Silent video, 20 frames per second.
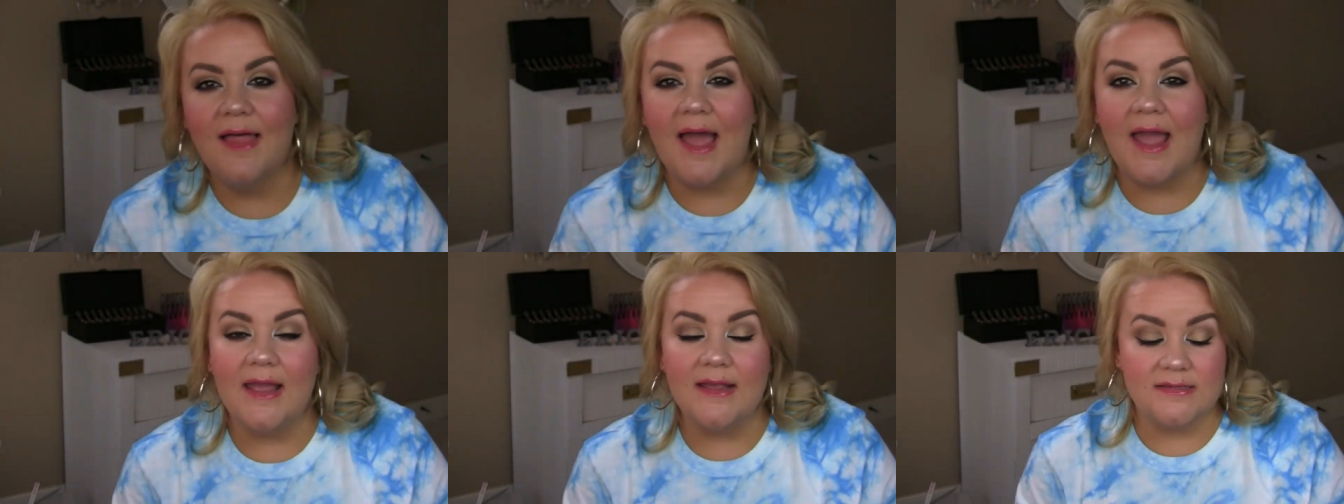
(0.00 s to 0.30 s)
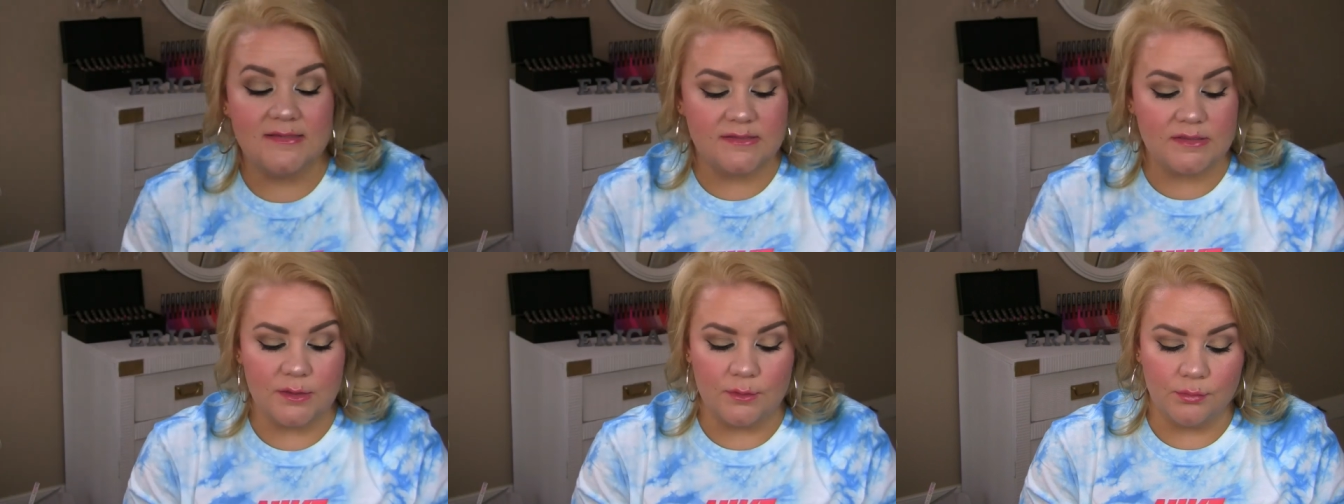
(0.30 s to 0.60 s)

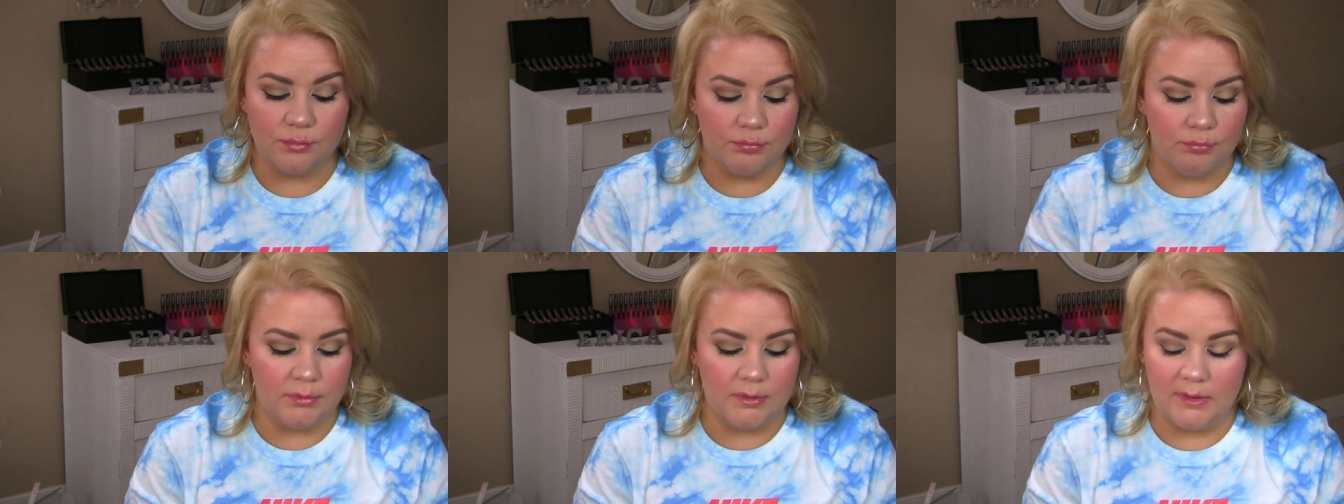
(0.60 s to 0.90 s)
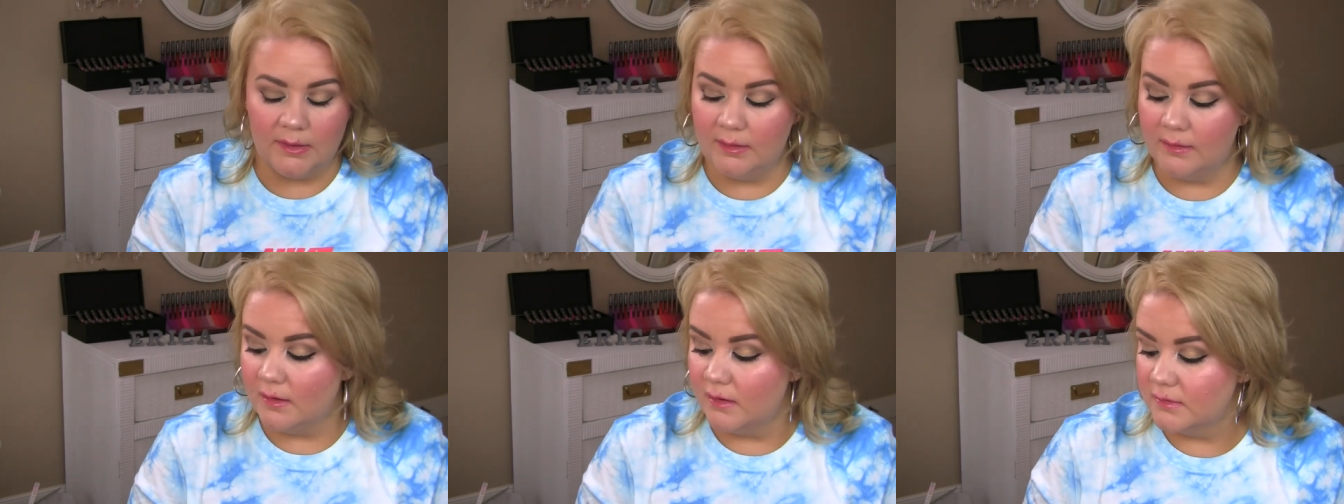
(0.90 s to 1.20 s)
last a
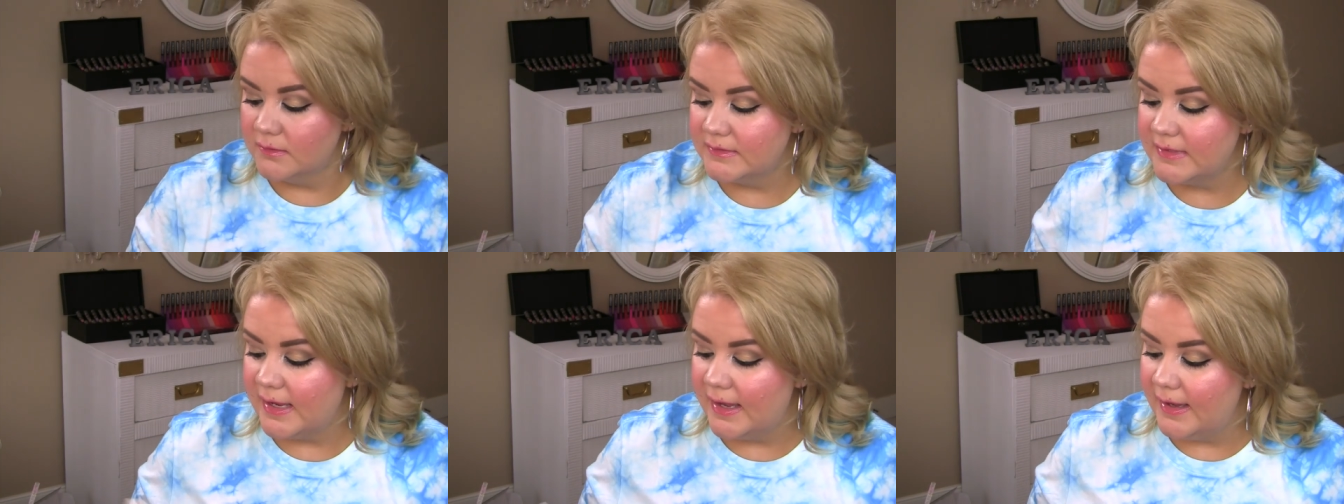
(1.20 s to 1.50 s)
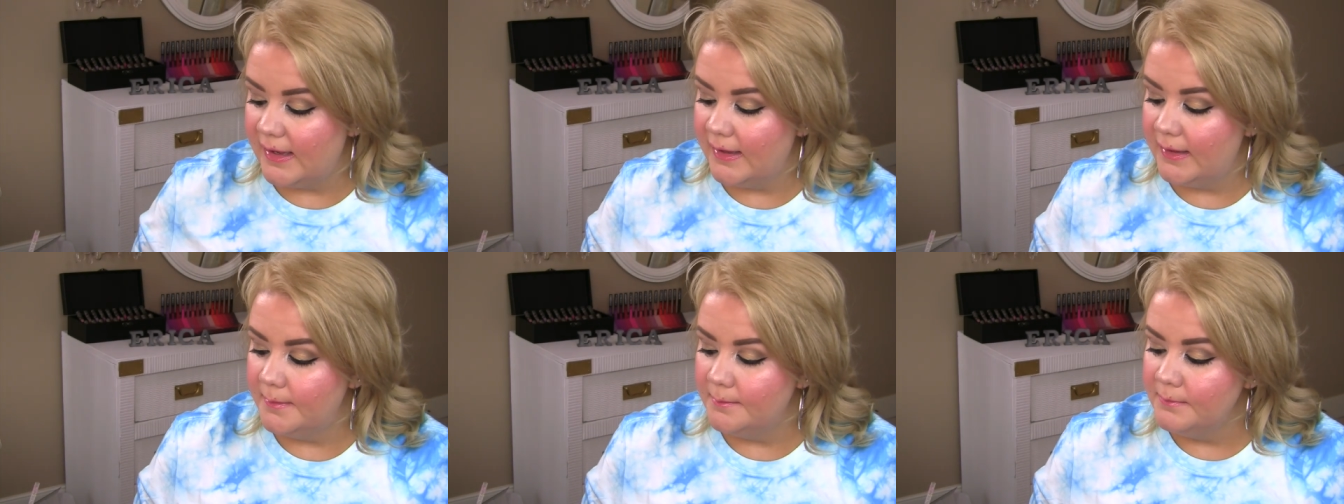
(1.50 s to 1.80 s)
really long
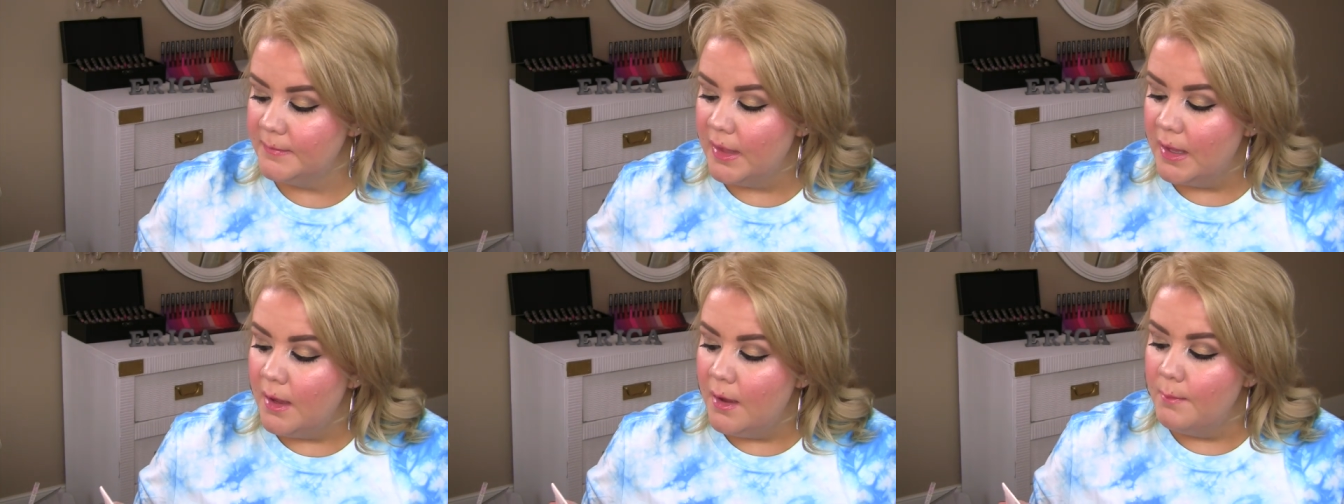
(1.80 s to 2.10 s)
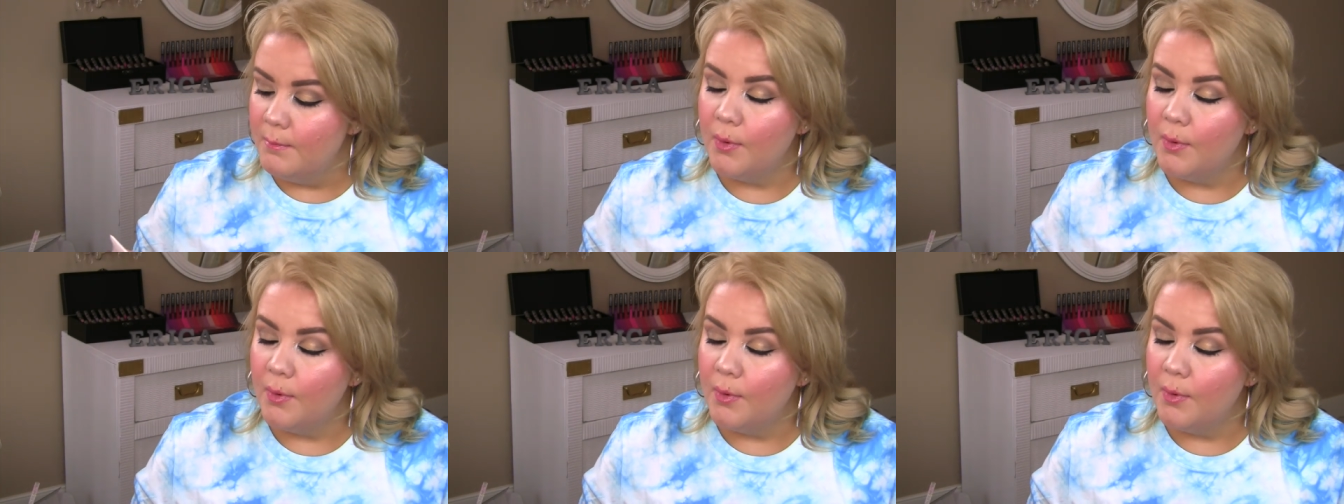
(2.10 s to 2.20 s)
time,